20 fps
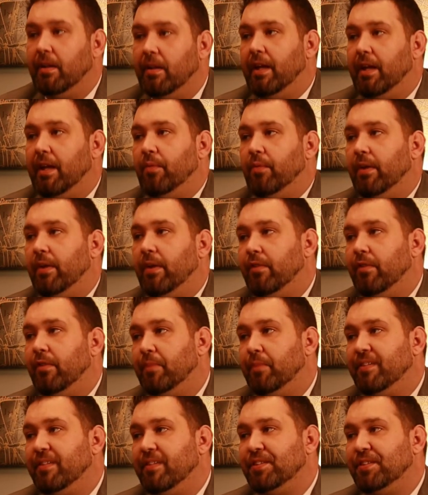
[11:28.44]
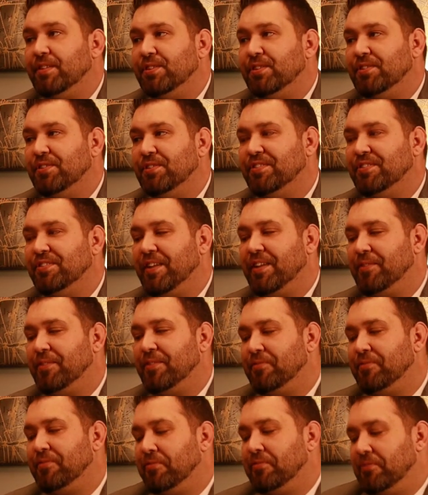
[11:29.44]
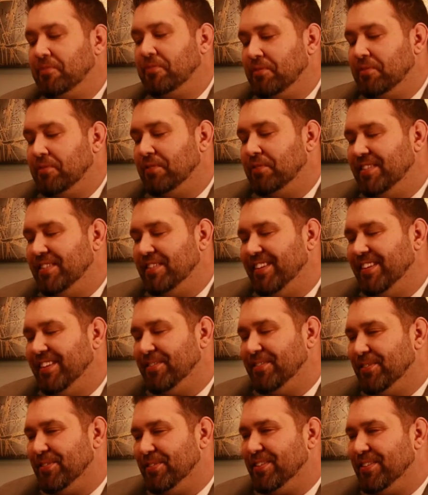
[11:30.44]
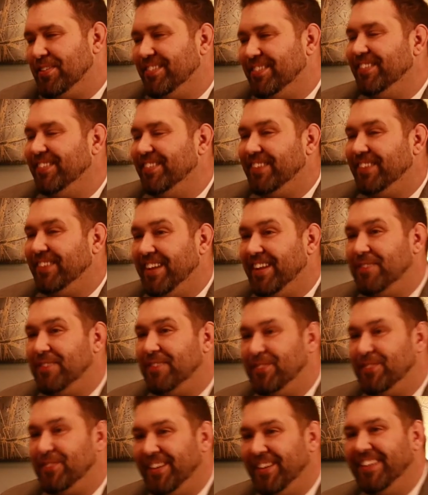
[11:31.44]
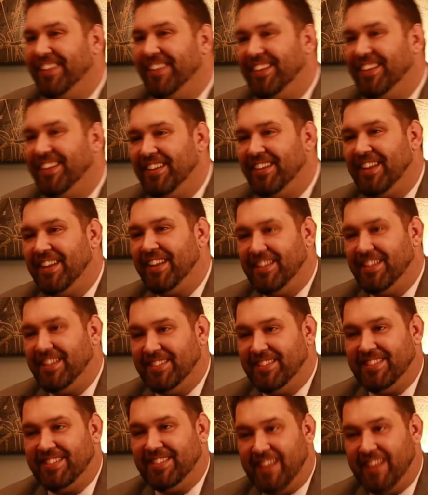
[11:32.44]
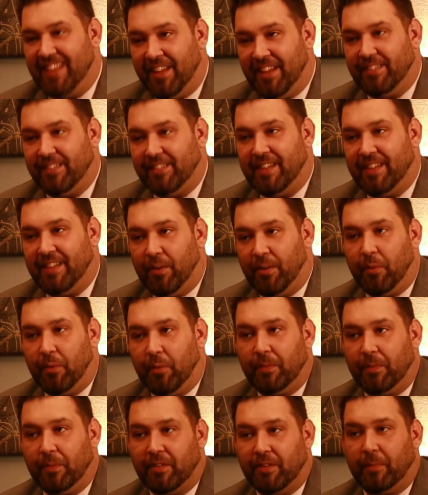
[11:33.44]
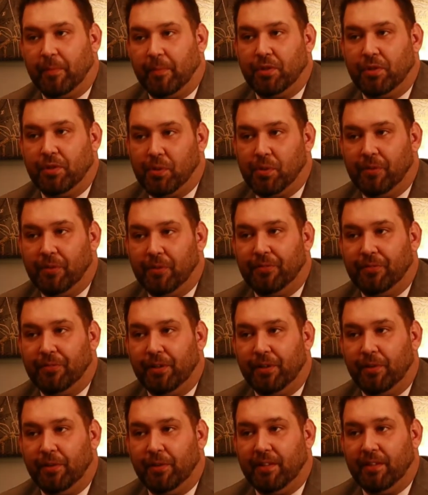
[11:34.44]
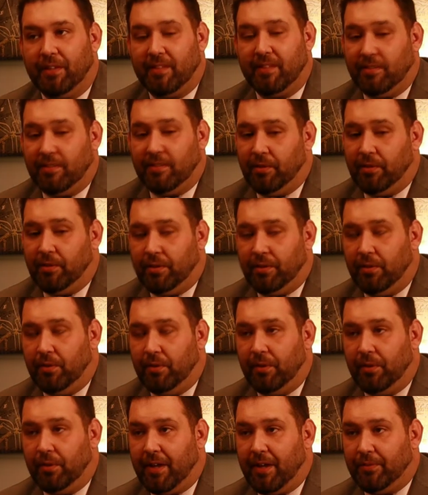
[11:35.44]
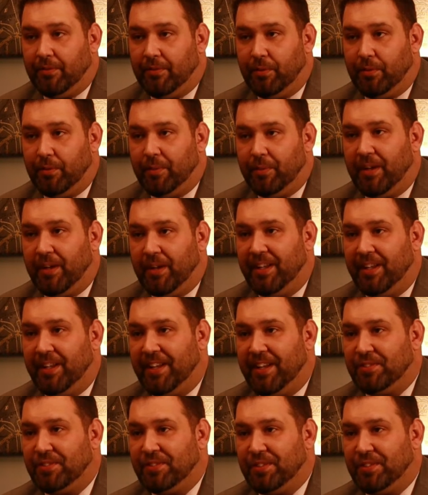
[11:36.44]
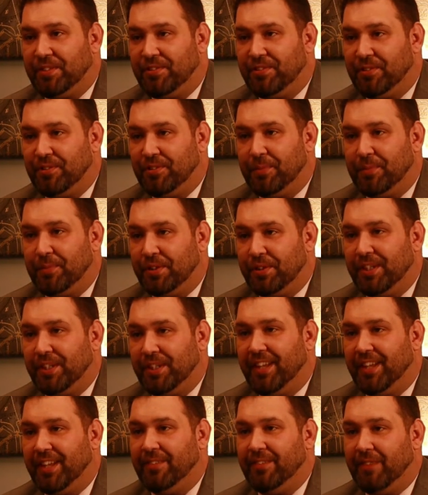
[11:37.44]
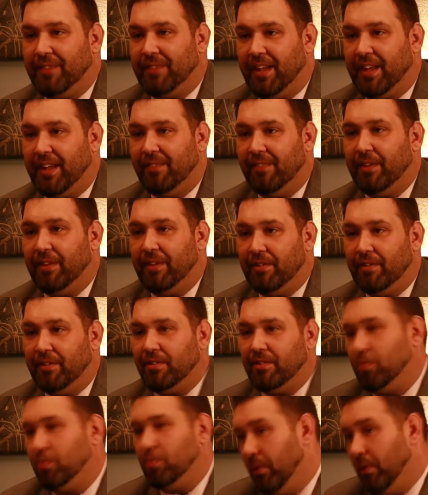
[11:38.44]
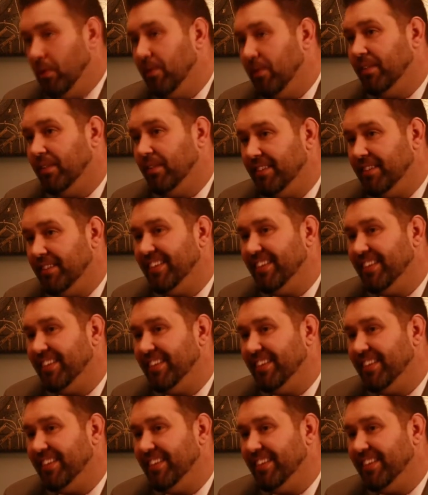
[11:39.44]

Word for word: And when you've positioned yourself for retail for the rest of your life, and well, sales now opens up a door for you that says, look, you don't have to work behind a cash register and punch a nine to five. There is this world.